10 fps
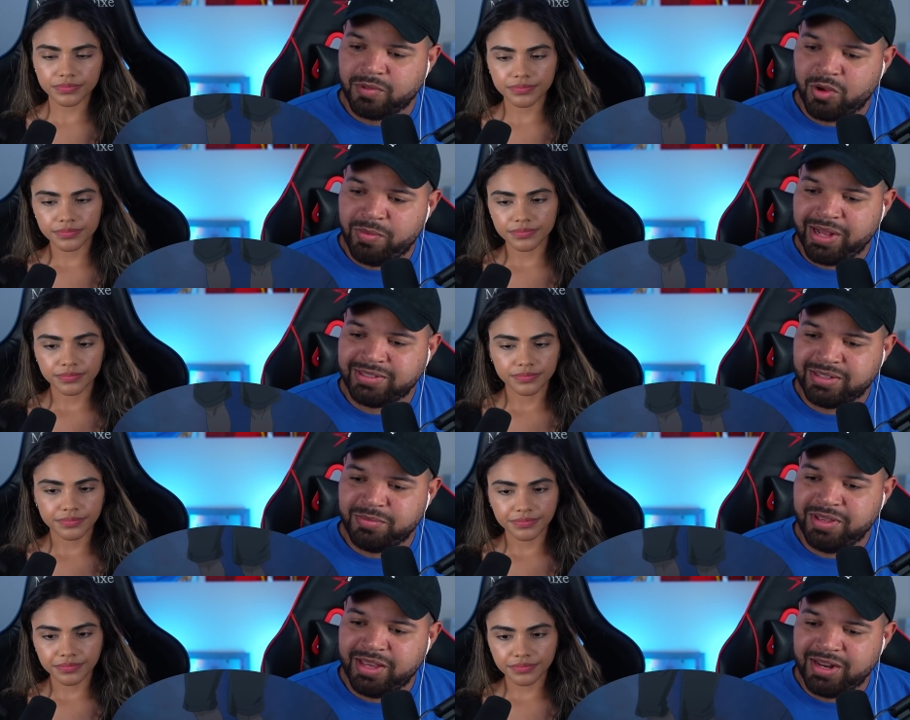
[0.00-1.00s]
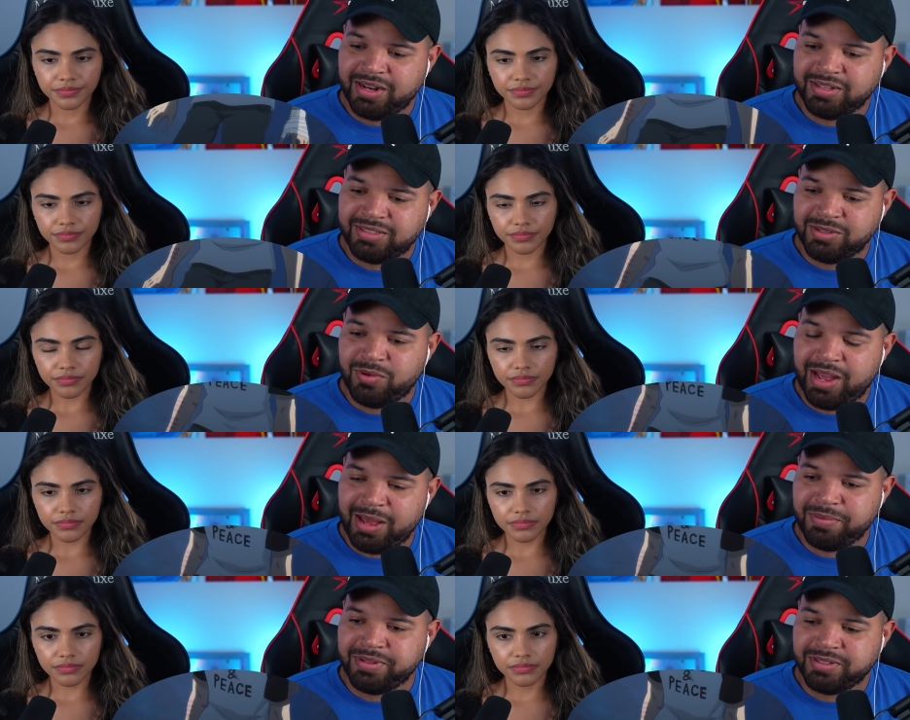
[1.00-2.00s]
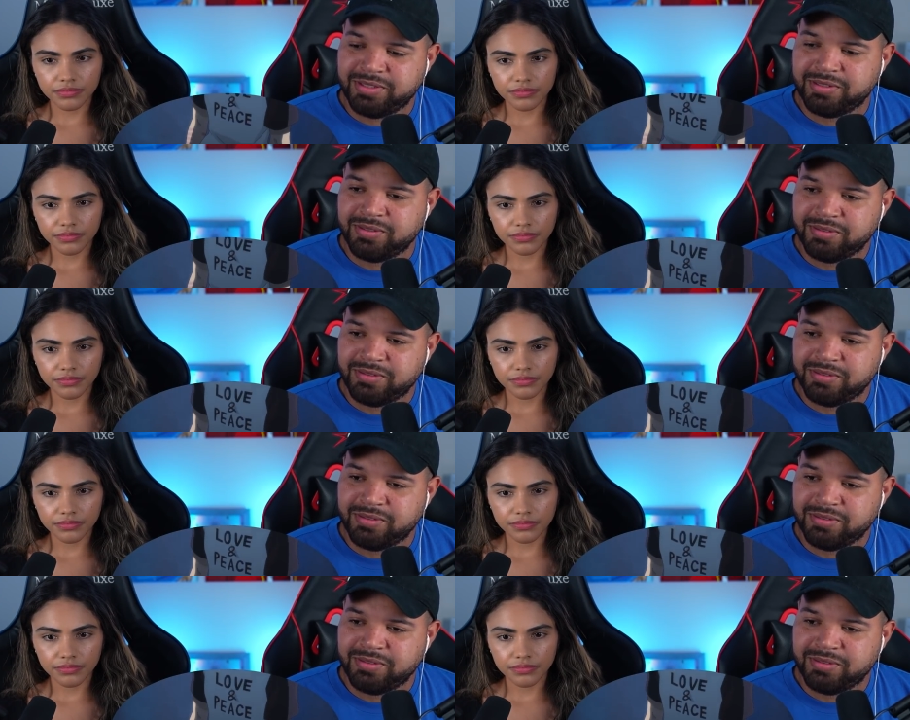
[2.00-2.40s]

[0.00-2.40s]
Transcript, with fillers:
Speaker 1: Go back to the beginning. Let's see what happens.